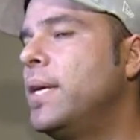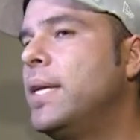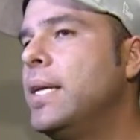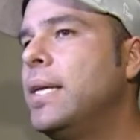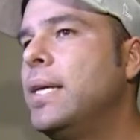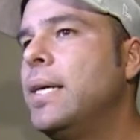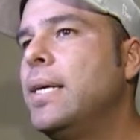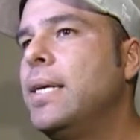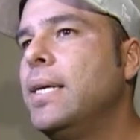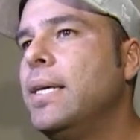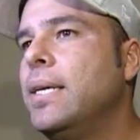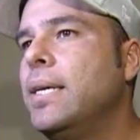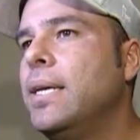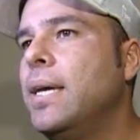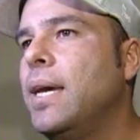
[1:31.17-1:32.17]

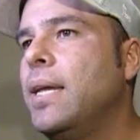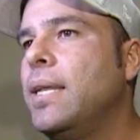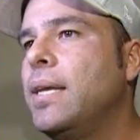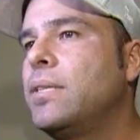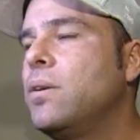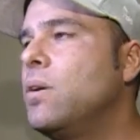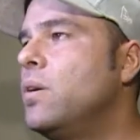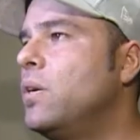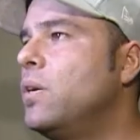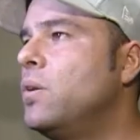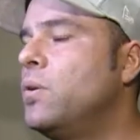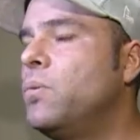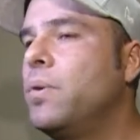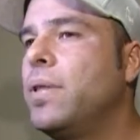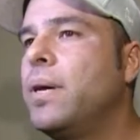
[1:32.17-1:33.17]
and that's all you can
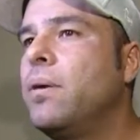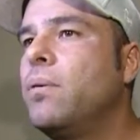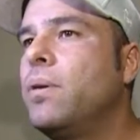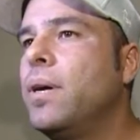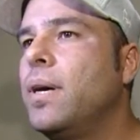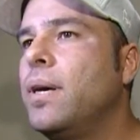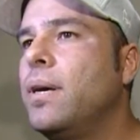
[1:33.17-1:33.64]
do without